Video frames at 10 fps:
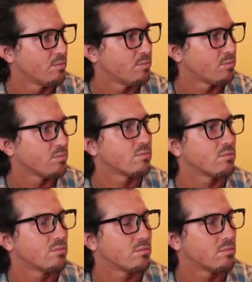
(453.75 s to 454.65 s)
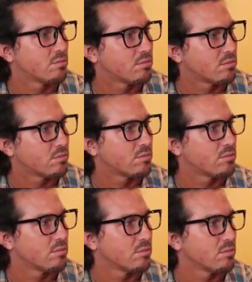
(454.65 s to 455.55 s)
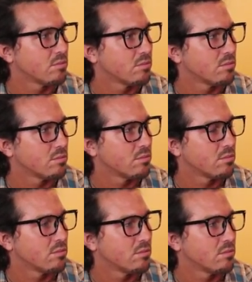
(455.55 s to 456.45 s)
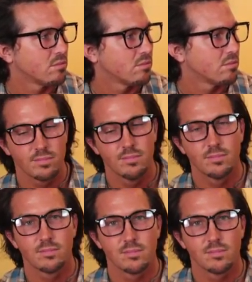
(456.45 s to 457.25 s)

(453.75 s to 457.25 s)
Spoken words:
[no speech]